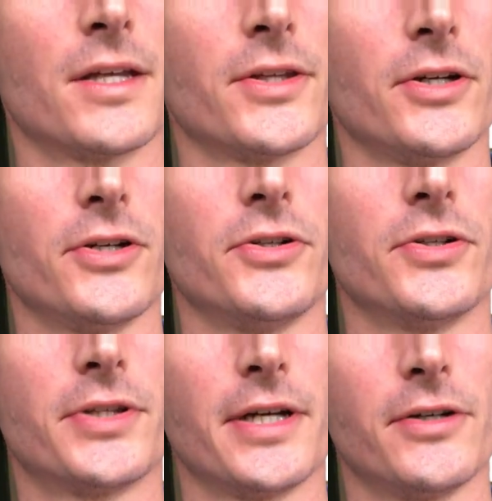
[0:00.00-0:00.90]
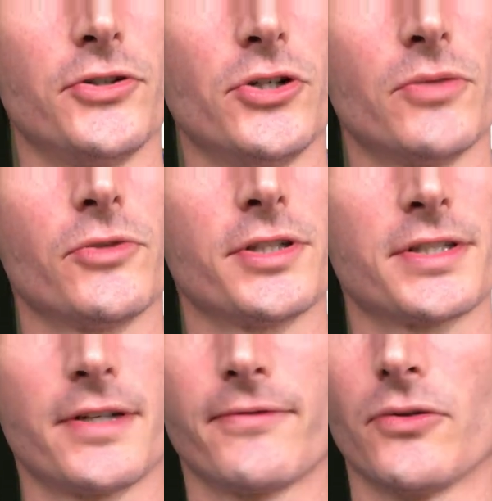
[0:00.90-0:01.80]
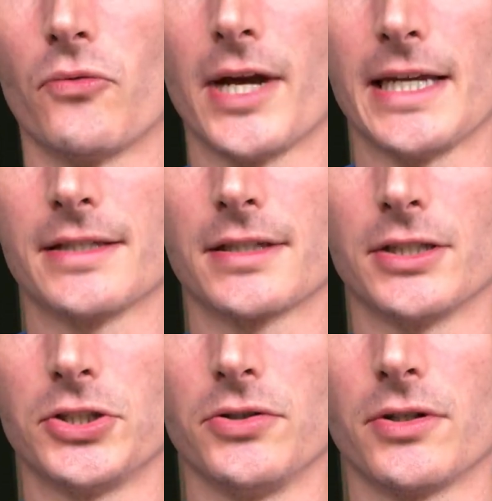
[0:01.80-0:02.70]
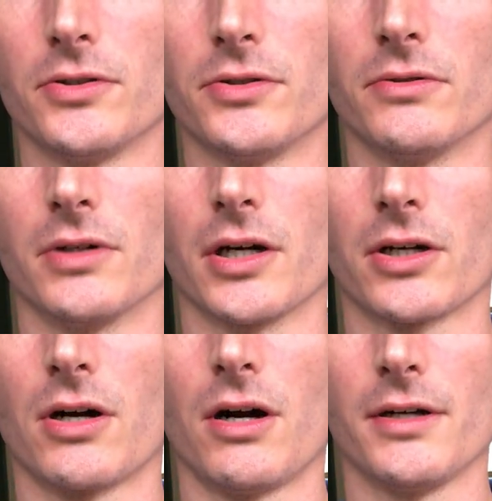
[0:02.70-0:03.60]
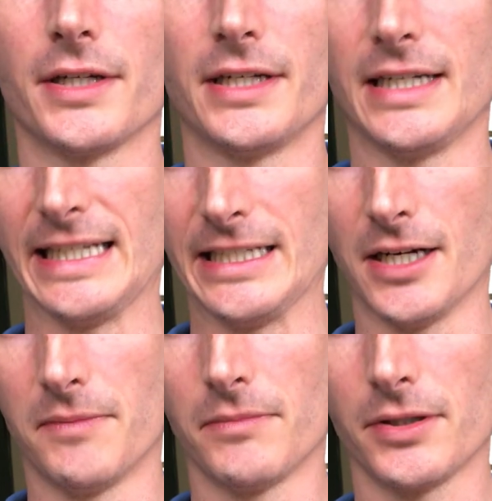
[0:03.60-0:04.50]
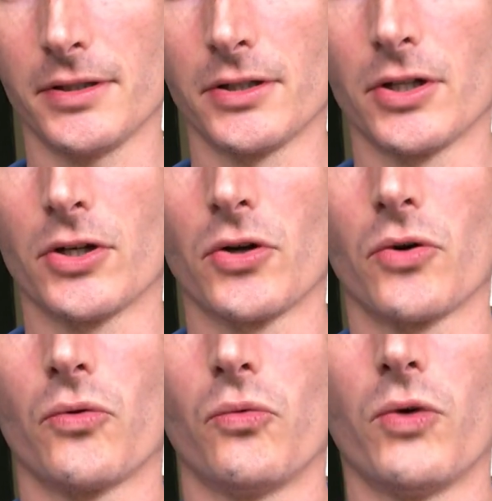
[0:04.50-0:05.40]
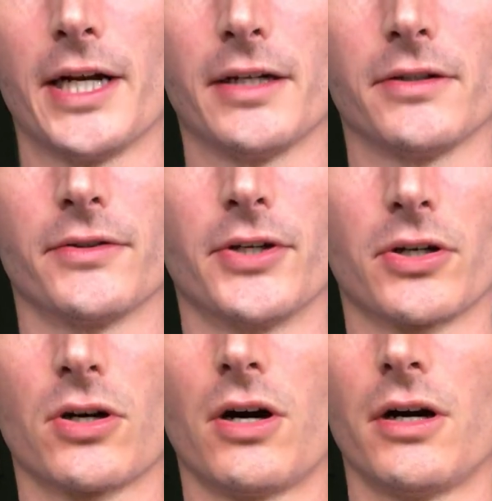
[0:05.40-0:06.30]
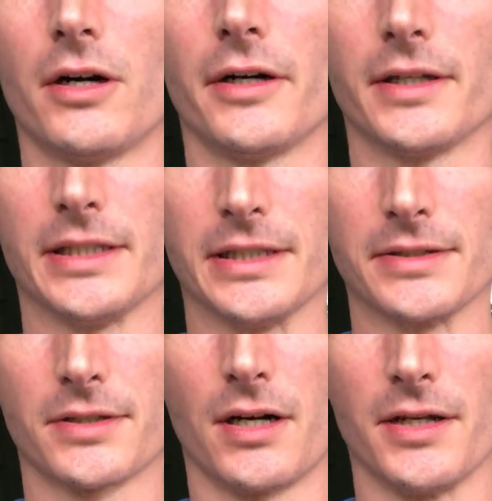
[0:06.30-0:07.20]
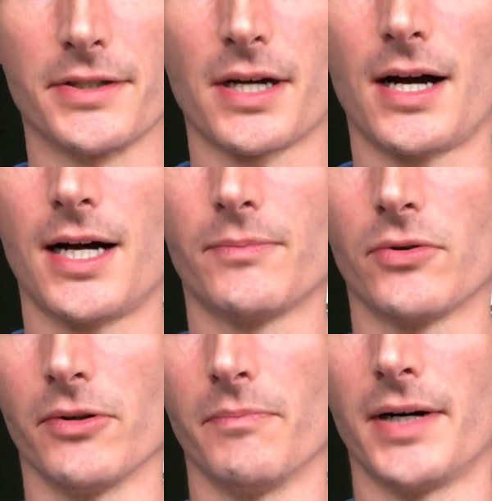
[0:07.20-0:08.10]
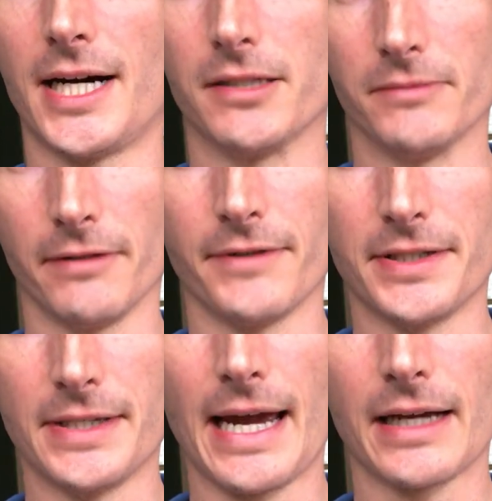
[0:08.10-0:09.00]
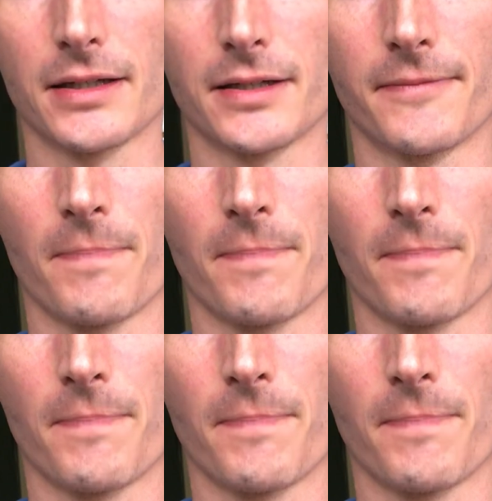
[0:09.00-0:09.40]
there are numerous different ways that you can do a card at any number where the card is on top or bottom of the deck.